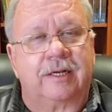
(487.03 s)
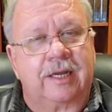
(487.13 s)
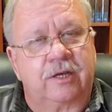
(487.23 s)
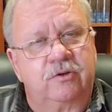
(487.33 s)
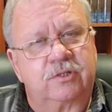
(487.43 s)

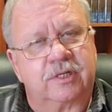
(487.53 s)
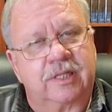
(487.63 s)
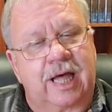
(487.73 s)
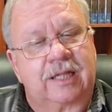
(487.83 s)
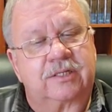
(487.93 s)
Now, using
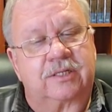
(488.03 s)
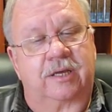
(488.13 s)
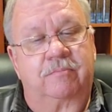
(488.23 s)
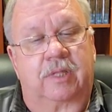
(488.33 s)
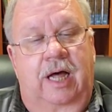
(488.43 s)
that
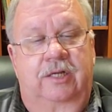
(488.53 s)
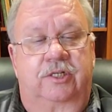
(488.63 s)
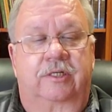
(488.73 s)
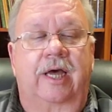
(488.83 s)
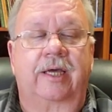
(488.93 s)
same
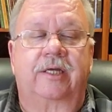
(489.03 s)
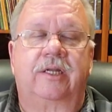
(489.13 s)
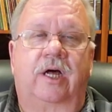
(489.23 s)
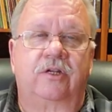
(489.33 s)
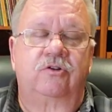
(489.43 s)
logic, I
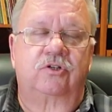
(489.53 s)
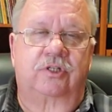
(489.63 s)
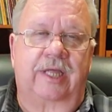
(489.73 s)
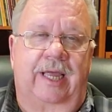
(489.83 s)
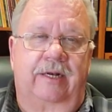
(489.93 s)
can
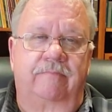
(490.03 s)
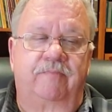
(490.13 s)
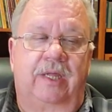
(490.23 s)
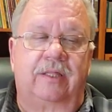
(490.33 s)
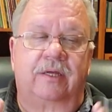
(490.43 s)
understand
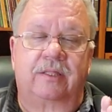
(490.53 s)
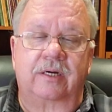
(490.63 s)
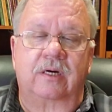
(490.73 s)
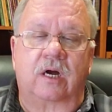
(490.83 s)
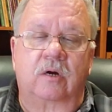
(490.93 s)
that
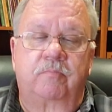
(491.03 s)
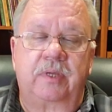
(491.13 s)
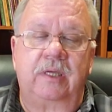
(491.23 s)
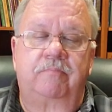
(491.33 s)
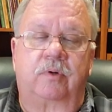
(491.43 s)
there are
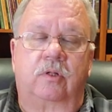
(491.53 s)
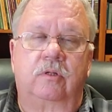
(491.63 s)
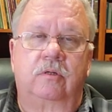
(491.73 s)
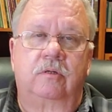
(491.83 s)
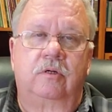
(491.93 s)

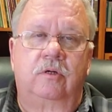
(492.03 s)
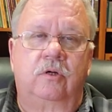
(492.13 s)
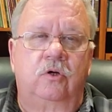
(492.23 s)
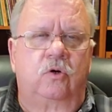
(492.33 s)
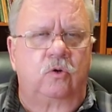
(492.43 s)
people
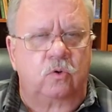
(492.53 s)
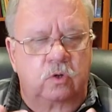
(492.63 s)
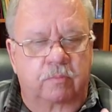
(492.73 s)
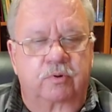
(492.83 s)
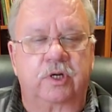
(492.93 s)
who
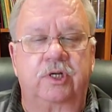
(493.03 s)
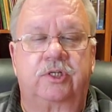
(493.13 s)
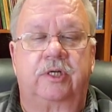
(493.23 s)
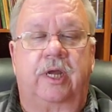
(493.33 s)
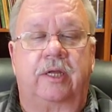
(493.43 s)

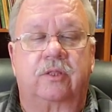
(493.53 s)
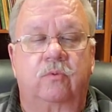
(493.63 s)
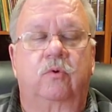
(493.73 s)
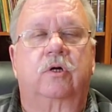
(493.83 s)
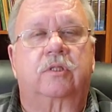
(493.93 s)
appreciate the
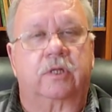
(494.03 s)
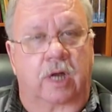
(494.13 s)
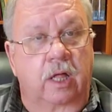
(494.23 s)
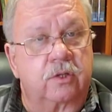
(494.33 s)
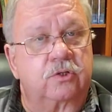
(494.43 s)
work that
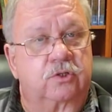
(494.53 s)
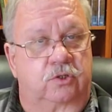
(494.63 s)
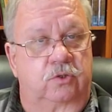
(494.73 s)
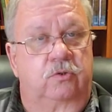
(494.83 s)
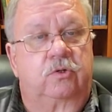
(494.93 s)
others
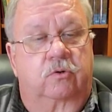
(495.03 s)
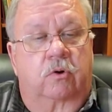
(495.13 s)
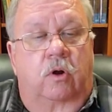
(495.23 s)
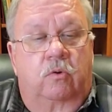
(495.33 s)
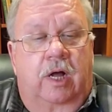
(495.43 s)
do to
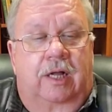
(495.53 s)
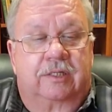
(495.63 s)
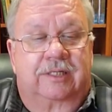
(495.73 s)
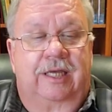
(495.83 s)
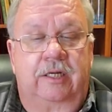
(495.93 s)
grow
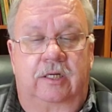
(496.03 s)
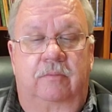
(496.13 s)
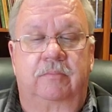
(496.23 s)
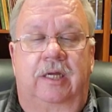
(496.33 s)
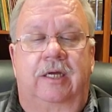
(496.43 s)
God's
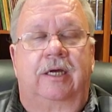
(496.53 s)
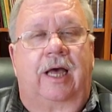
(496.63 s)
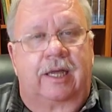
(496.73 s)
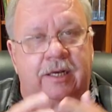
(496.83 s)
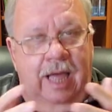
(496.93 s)
kingdom
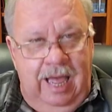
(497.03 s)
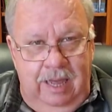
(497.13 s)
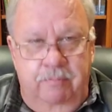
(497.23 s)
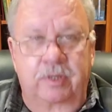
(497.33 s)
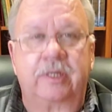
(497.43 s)
and
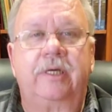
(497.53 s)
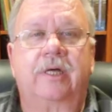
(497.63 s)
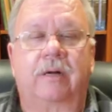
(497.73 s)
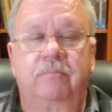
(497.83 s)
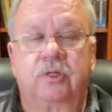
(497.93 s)
happily
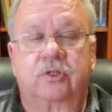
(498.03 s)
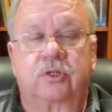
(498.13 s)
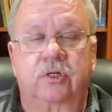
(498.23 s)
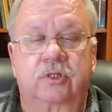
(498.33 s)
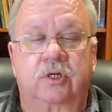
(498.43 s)
come to
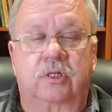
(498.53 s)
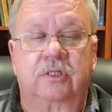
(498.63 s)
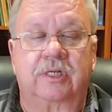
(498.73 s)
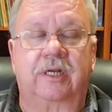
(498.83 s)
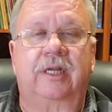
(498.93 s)
church on
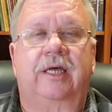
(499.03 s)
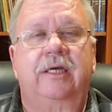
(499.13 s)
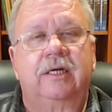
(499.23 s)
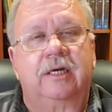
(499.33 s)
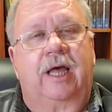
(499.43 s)

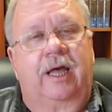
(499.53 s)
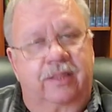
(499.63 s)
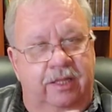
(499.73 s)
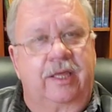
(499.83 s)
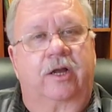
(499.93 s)
Sunday and
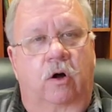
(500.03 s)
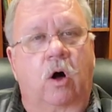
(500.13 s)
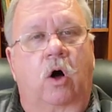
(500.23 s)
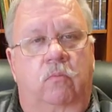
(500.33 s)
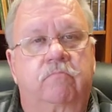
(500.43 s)
then they go
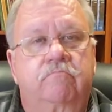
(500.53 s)
home.